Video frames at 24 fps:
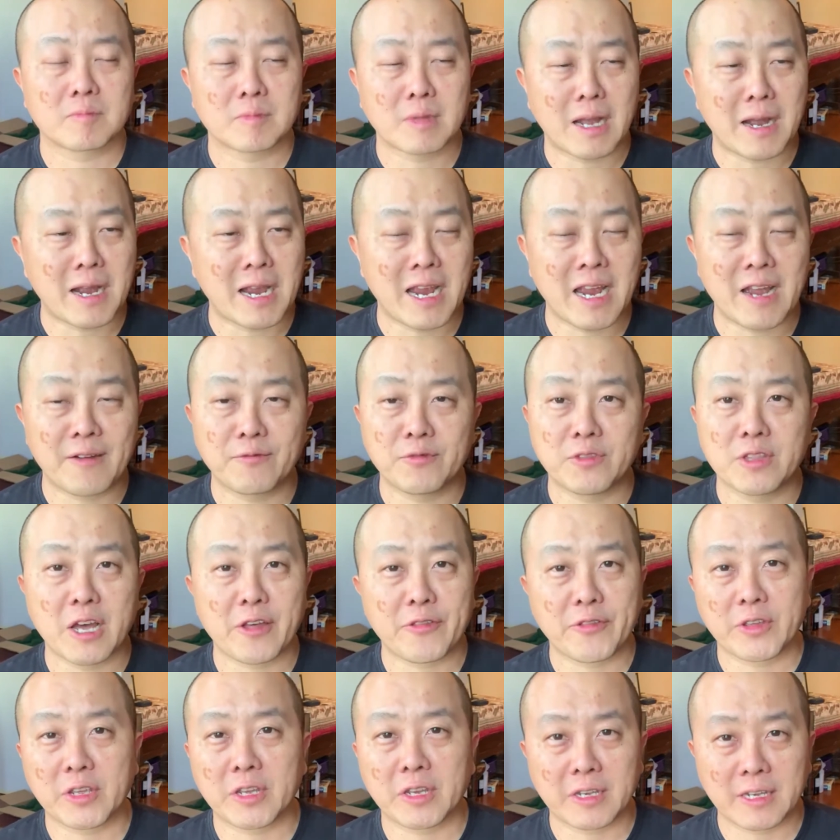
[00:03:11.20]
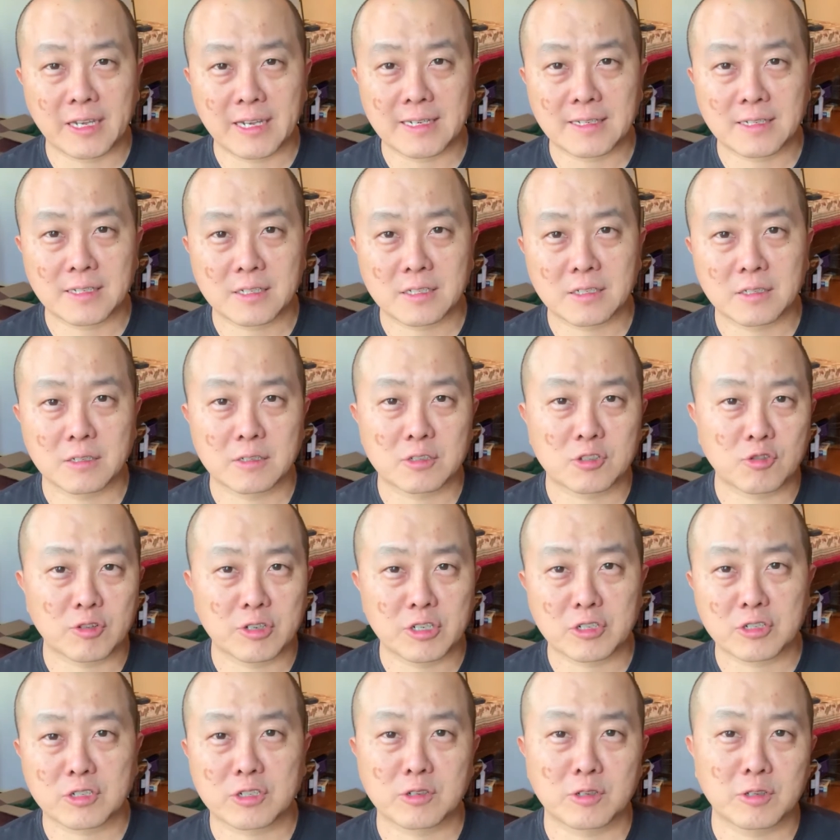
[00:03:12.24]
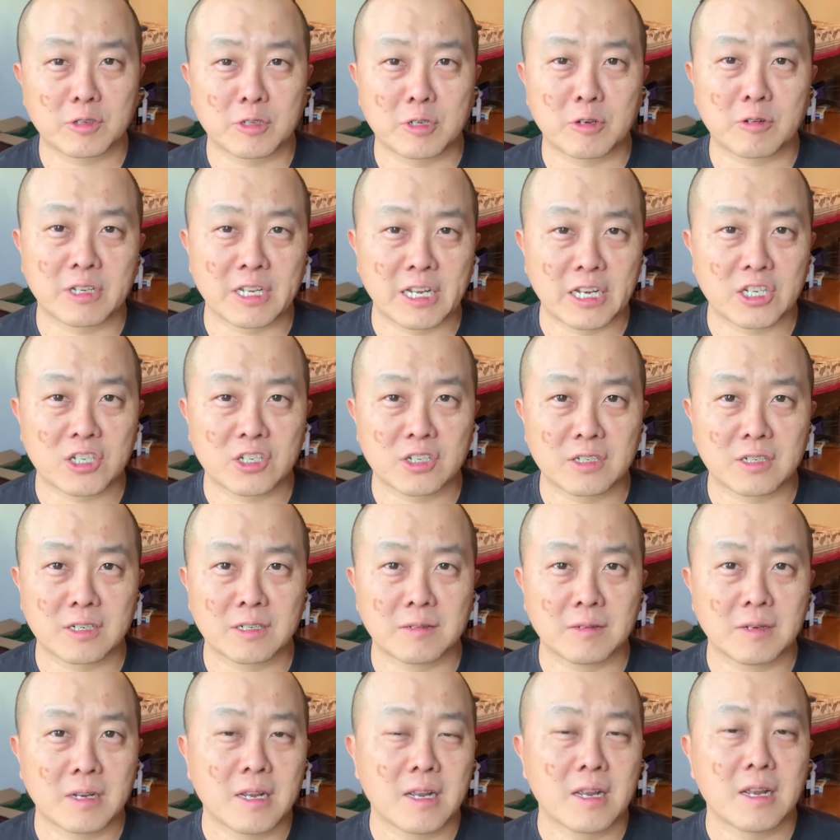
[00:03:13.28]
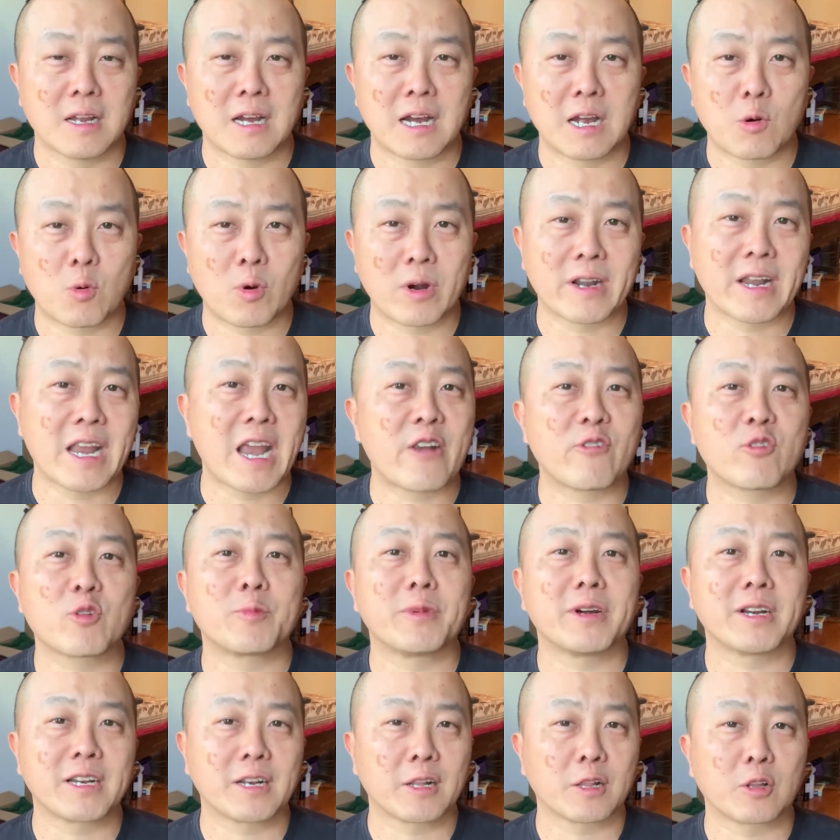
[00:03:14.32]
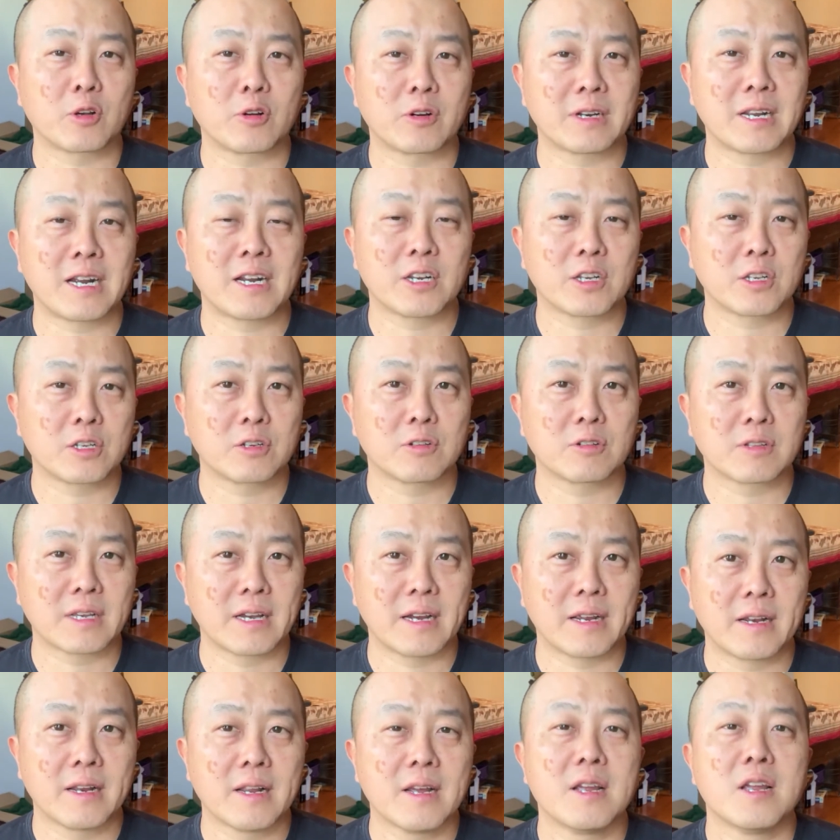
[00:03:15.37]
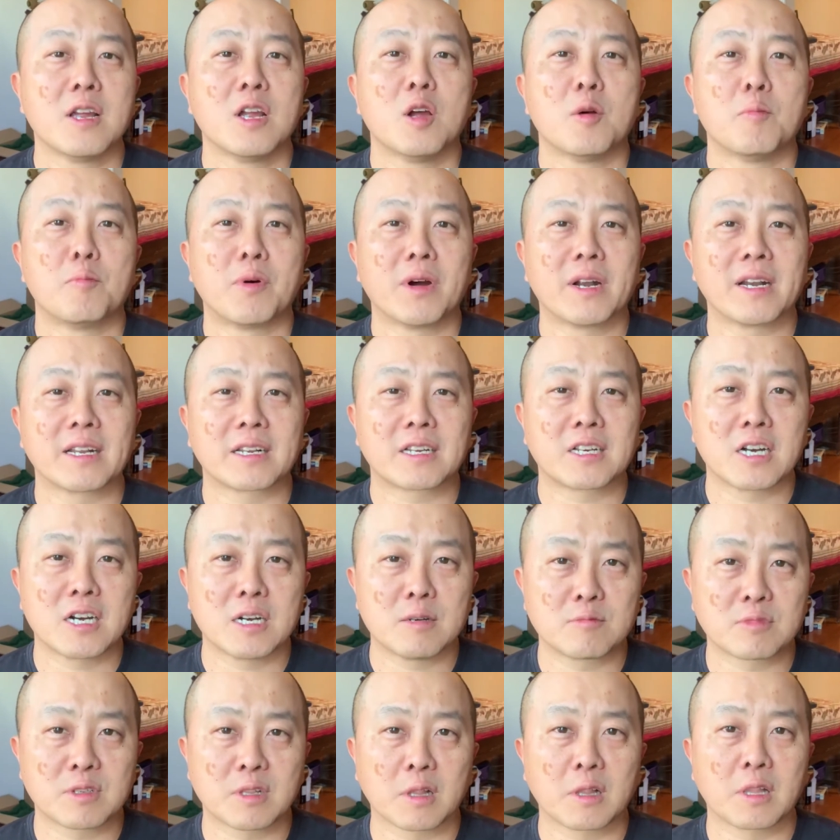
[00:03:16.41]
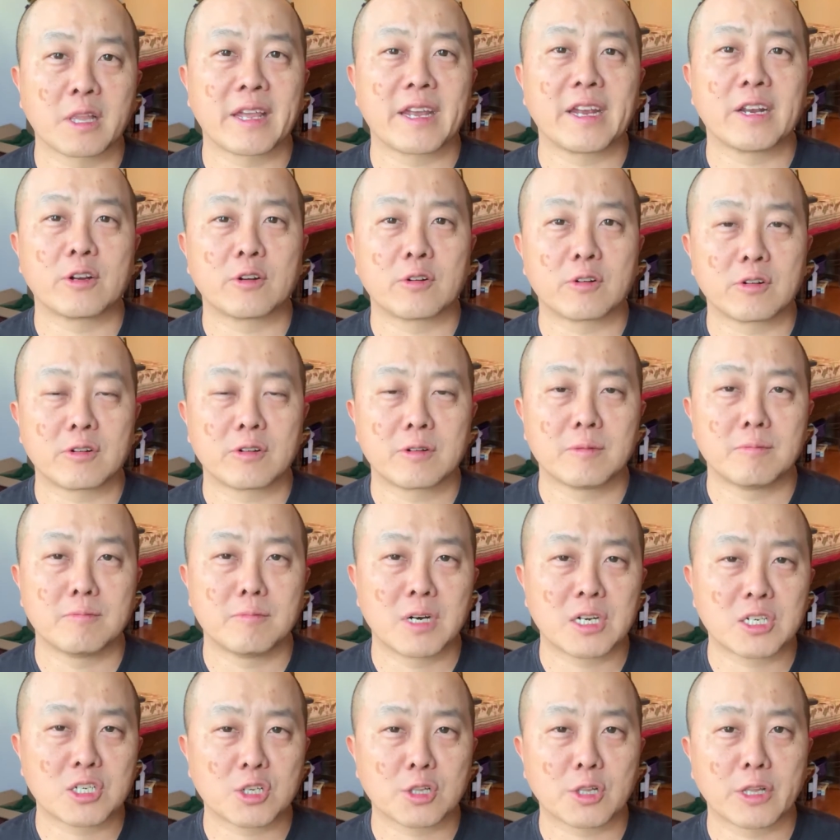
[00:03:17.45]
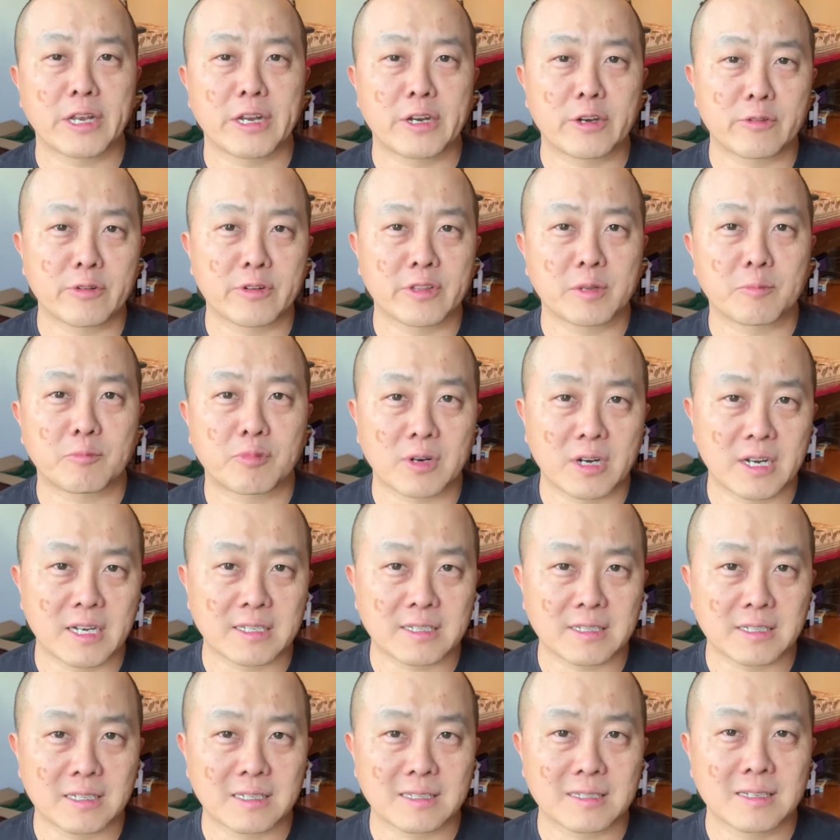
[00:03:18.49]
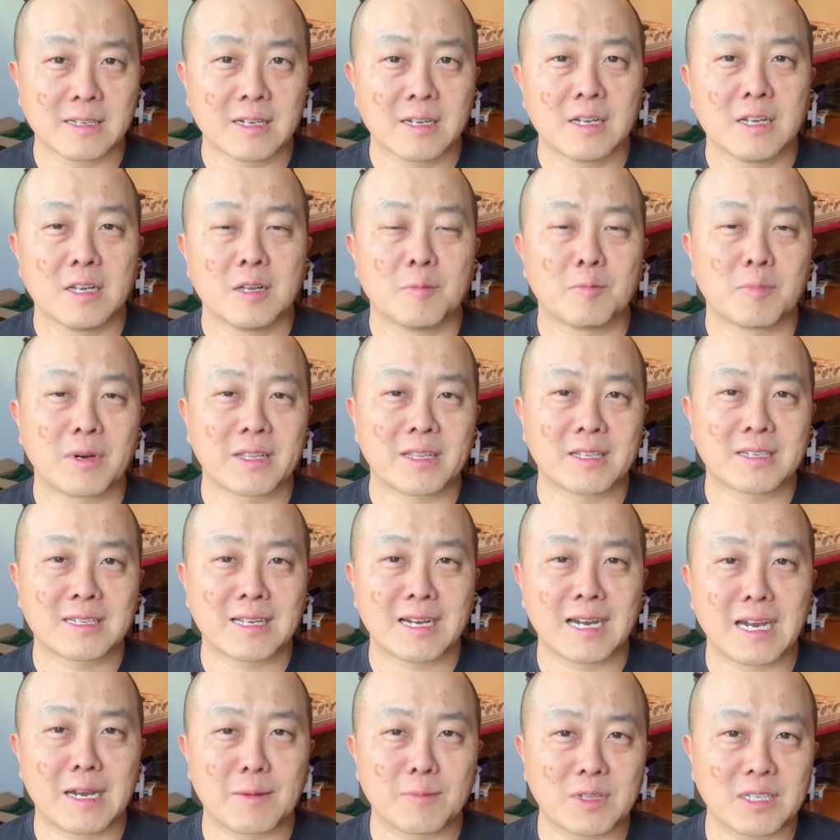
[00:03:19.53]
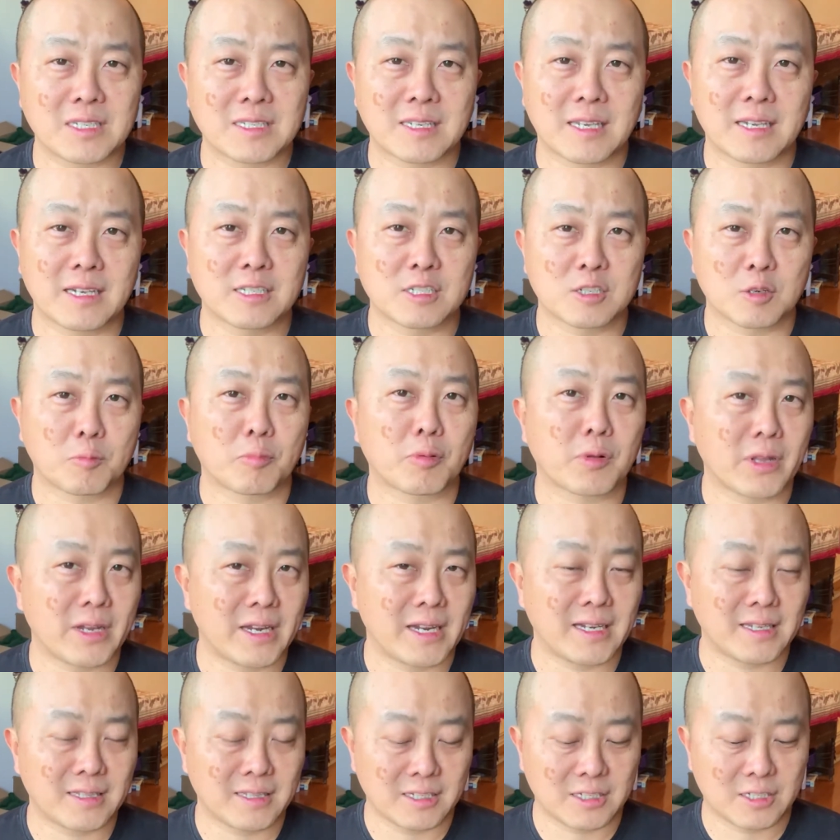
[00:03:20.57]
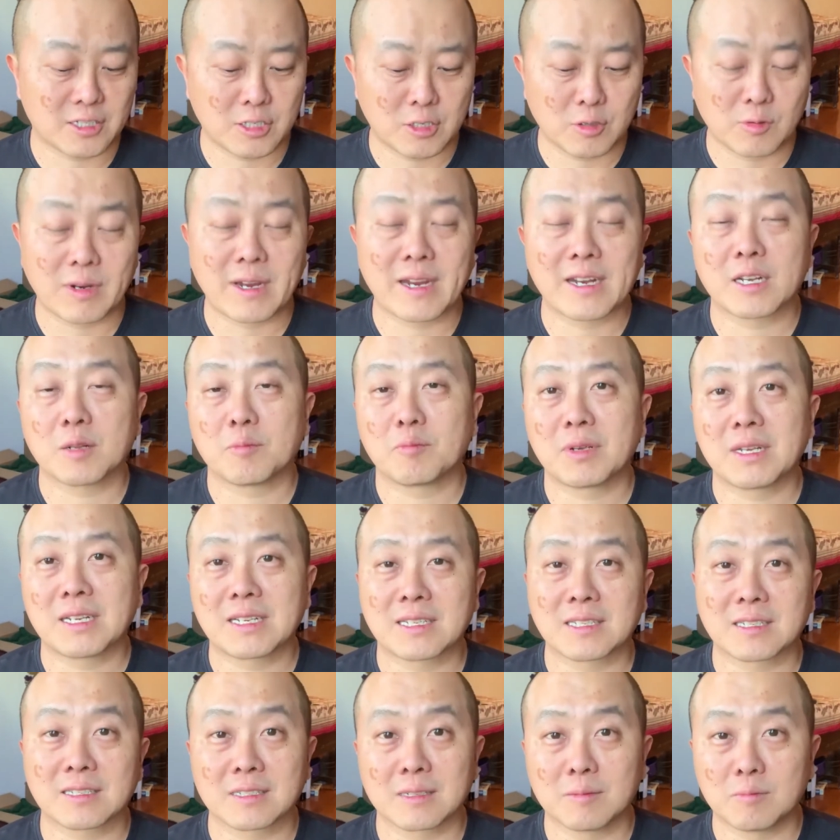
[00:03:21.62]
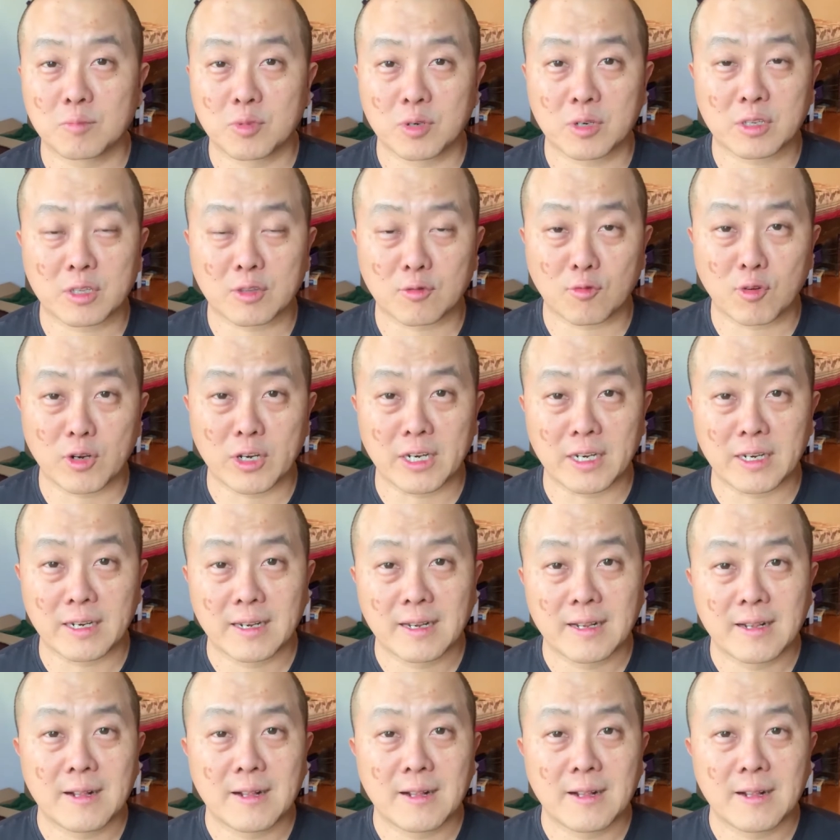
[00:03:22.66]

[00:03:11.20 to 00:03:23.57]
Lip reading: I have nothing against the traditional notation. I want everybody to learn how to do that, but it comes later, much later in the process. By the time these kids are playing these two-handed pieces in book 3,